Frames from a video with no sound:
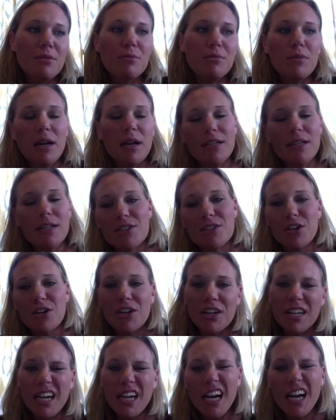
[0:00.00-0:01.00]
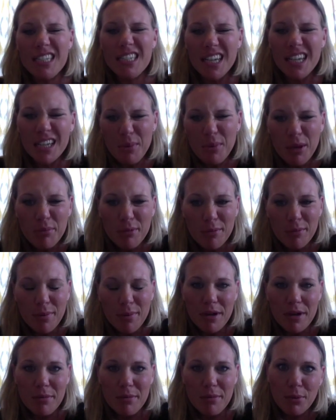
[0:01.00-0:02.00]
started kind of telling people
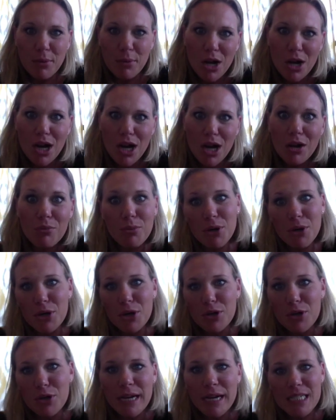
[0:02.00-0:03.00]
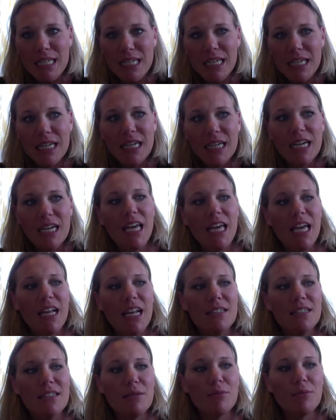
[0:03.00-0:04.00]
about my bra robe idea,
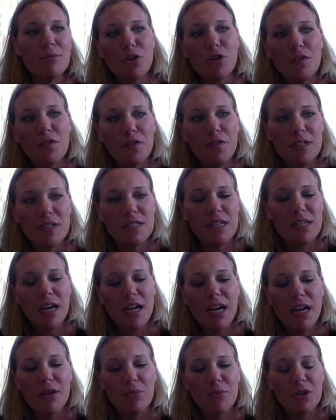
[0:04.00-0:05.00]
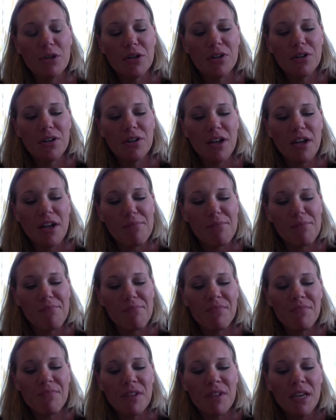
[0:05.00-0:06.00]
and some girlfriends and I were
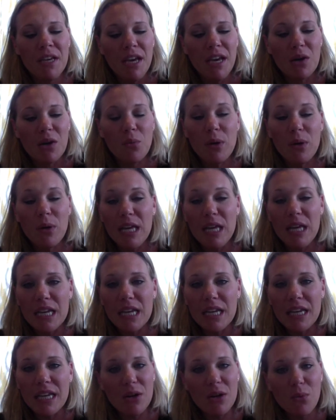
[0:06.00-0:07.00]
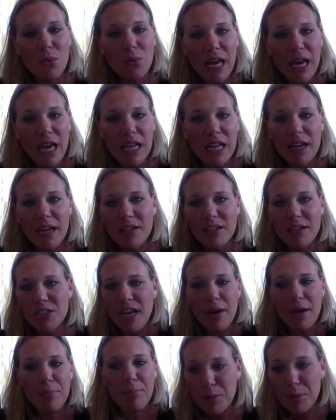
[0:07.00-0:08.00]
at a weekend getaway, and I just
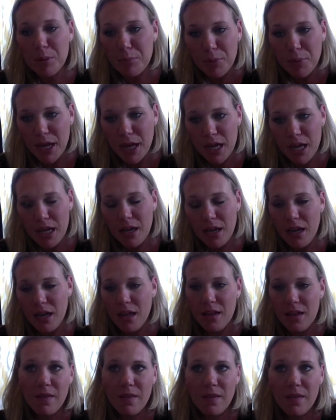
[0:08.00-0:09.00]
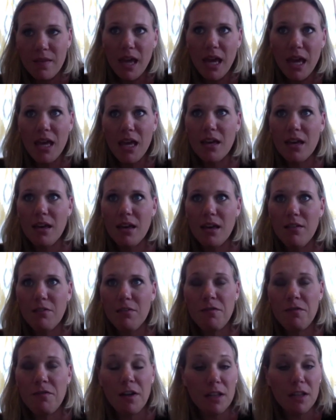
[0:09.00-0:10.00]
happened to bring it, and they
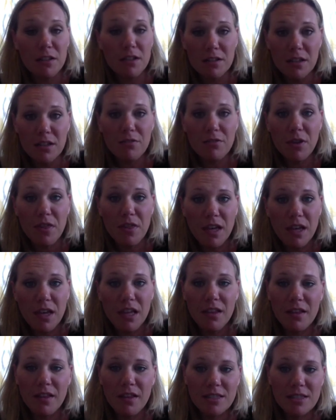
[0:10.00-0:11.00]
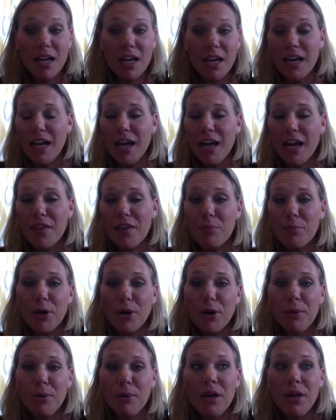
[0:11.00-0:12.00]
fell in love with it. And that's kind of how the
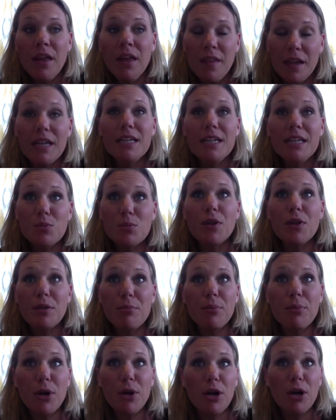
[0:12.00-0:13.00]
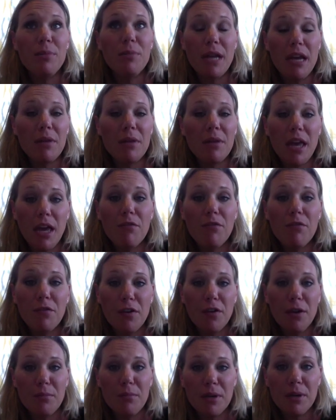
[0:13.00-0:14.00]
Brobe, that is where the Brobe name came
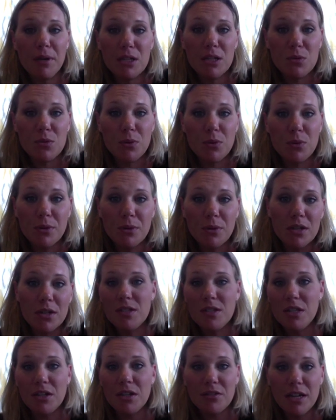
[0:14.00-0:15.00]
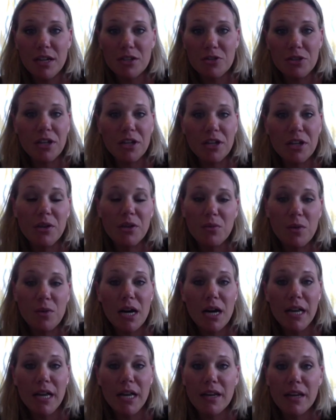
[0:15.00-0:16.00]
from, because we were all sitting around drinking
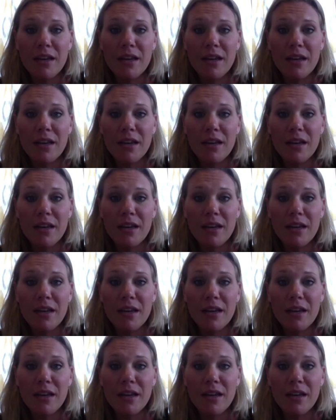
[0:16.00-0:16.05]
wine, and